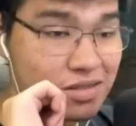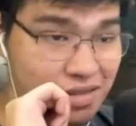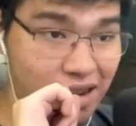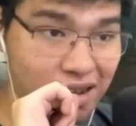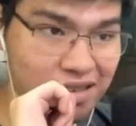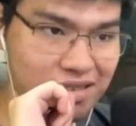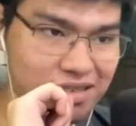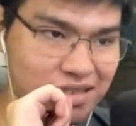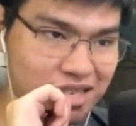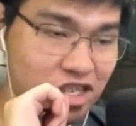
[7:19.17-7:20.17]

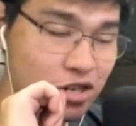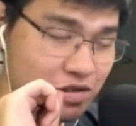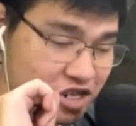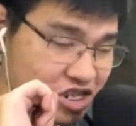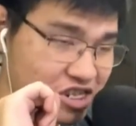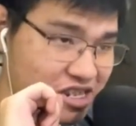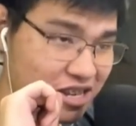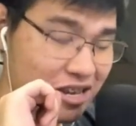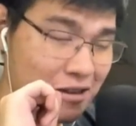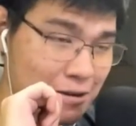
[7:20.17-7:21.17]
does doujinshi.